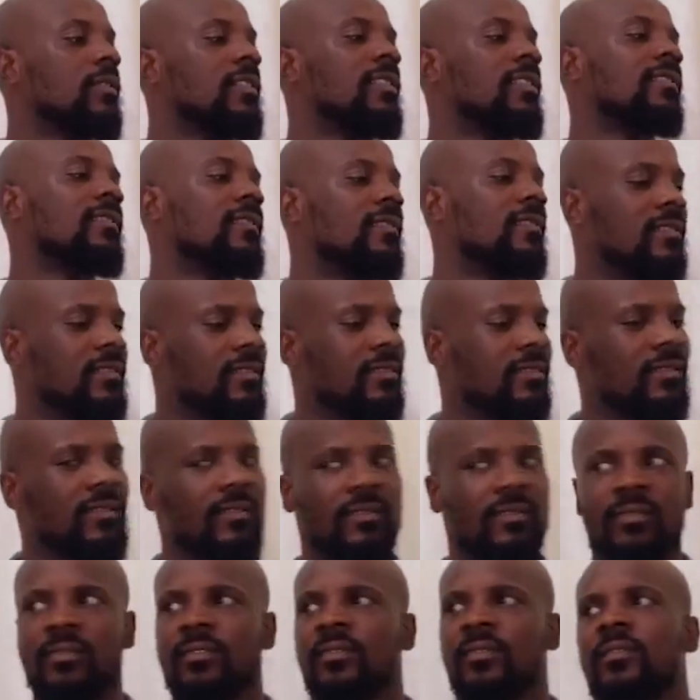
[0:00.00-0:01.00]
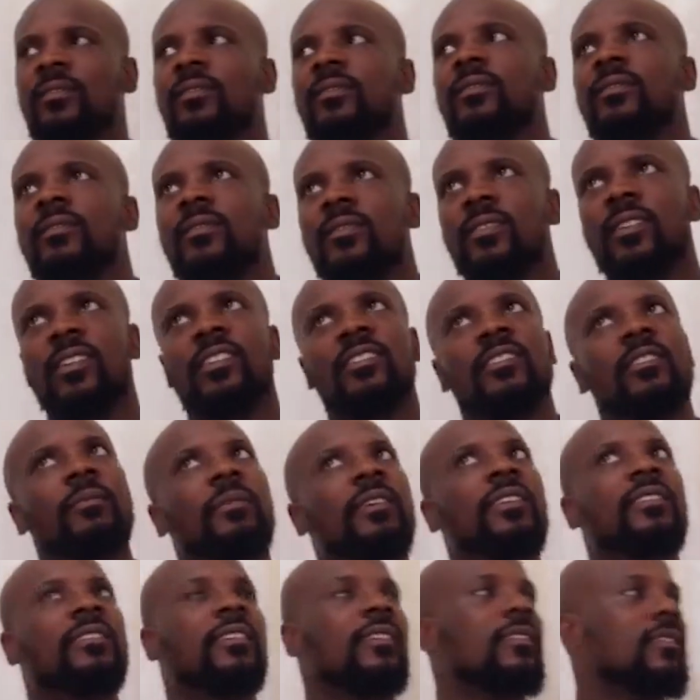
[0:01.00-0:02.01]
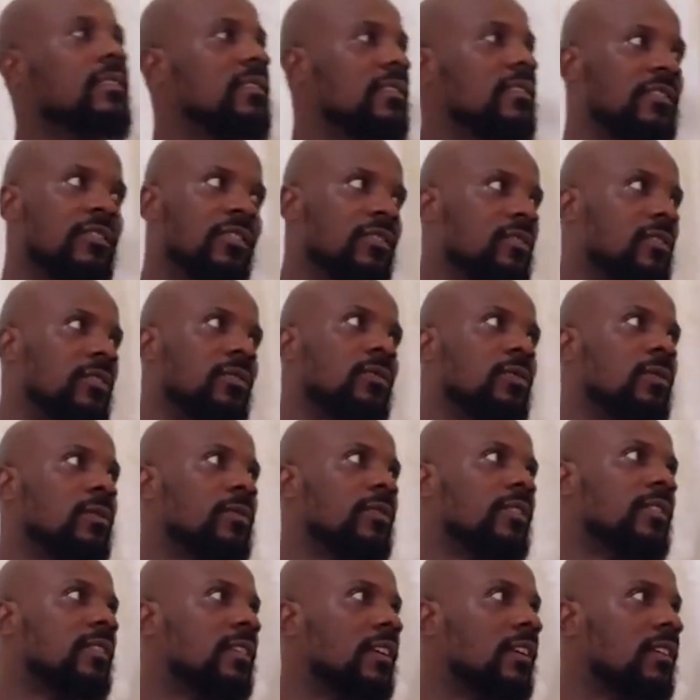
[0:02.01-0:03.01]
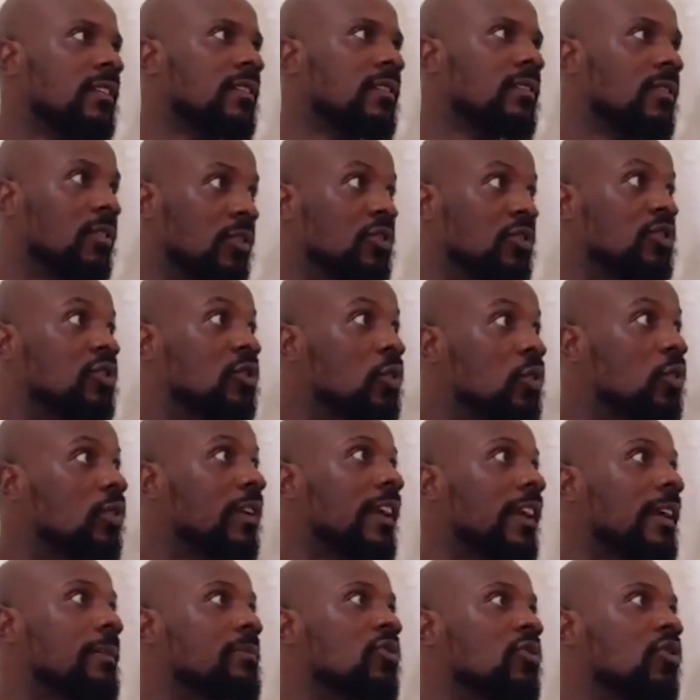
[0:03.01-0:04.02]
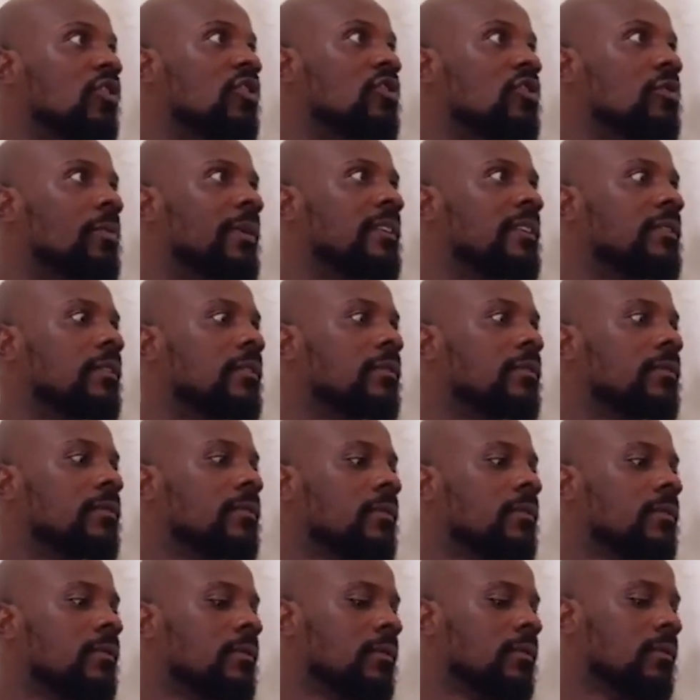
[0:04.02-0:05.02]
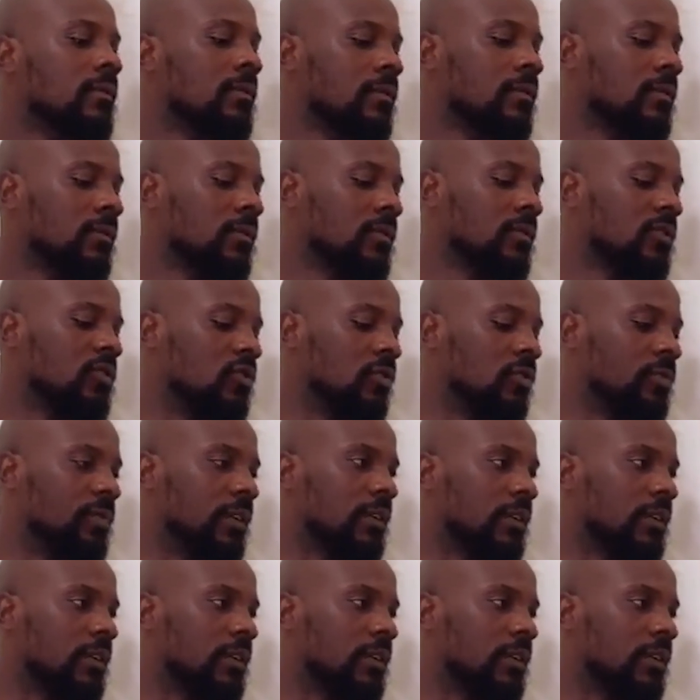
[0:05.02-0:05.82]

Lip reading: man I had seen around the office a few times but didn't know stopped me and asked where I was going. I